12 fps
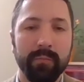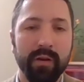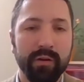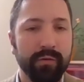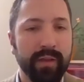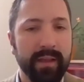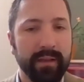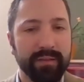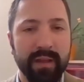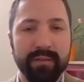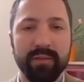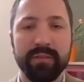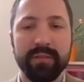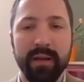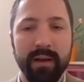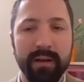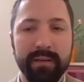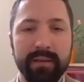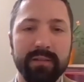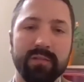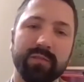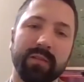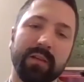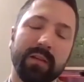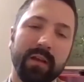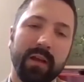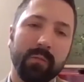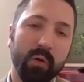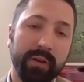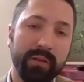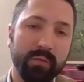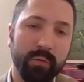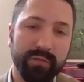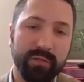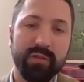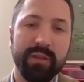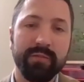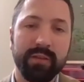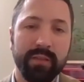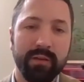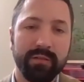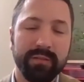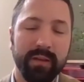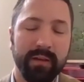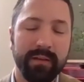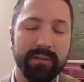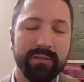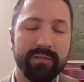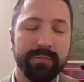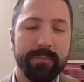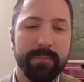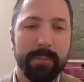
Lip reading: agreeing a set of targets and working towards achieving those targets.